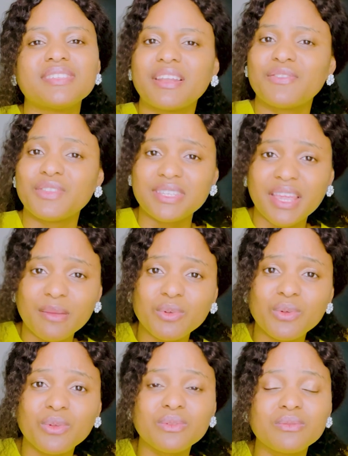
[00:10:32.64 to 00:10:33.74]
sat at the
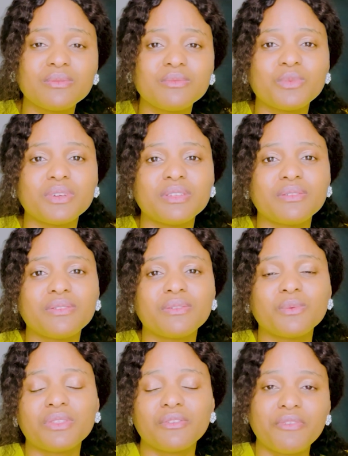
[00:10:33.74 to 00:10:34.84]
table
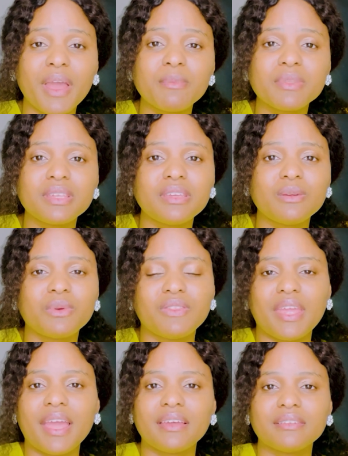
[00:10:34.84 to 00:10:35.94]
with the family when they
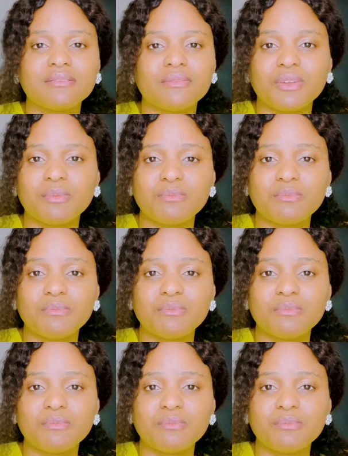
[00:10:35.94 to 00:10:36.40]
had their